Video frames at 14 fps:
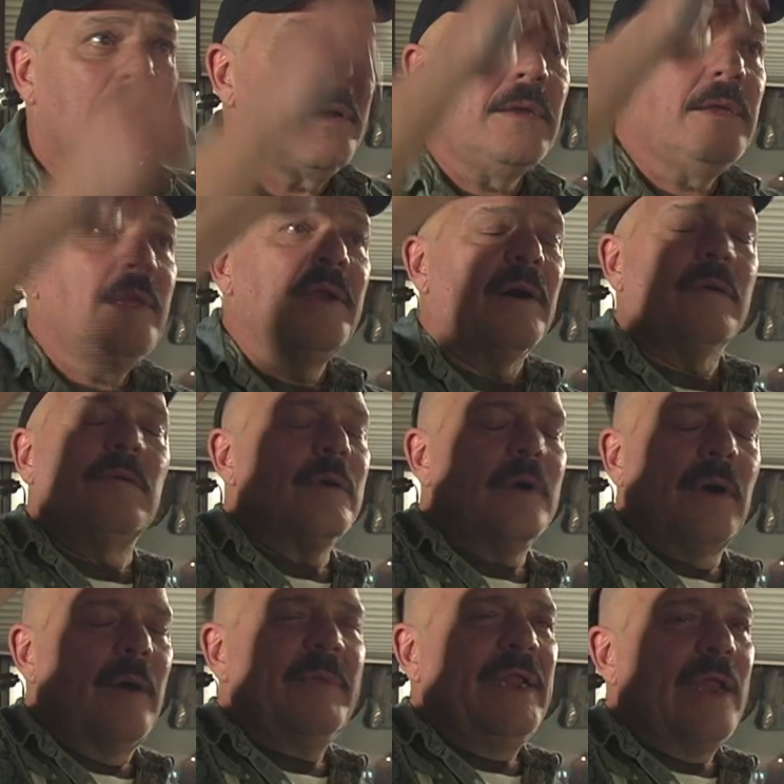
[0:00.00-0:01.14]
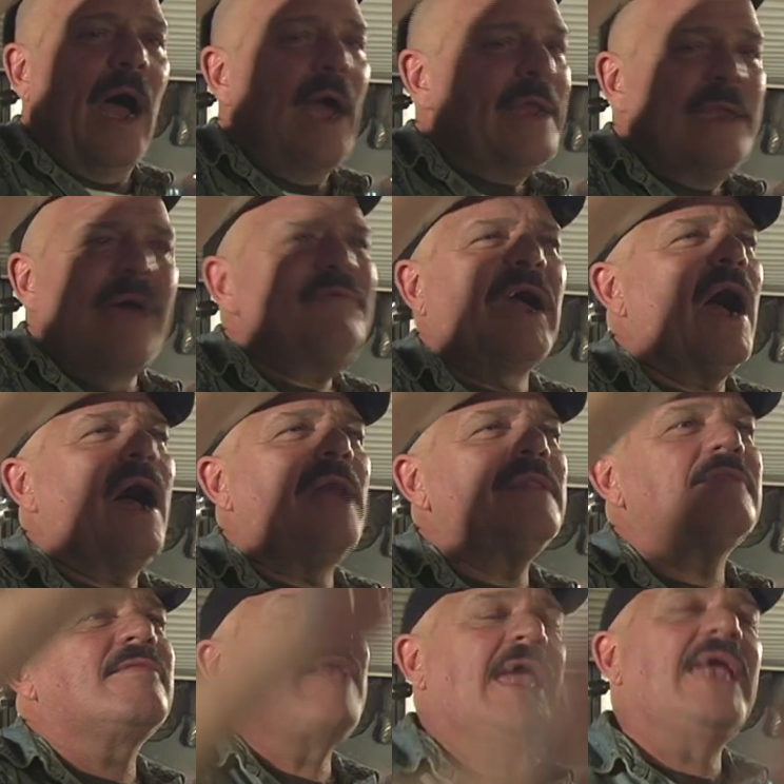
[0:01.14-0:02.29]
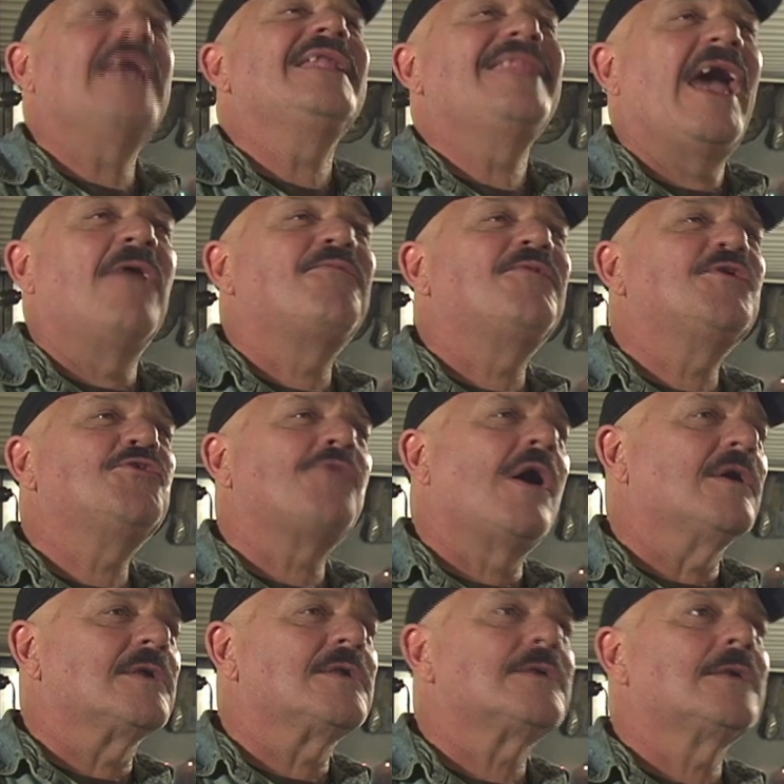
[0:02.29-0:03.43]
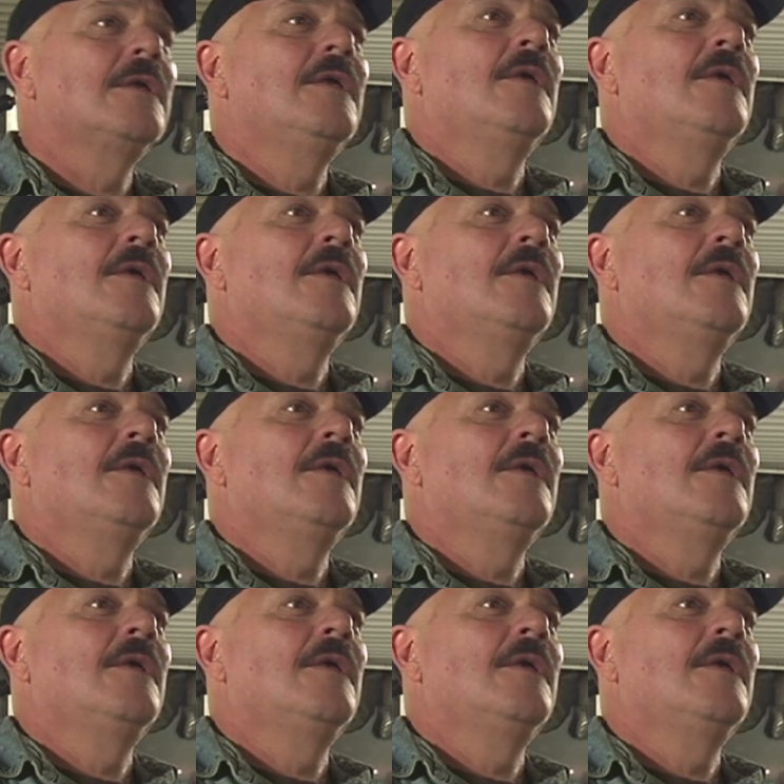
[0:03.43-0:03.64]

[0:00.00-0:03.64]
You know, I mean, I never got taken down for drugs.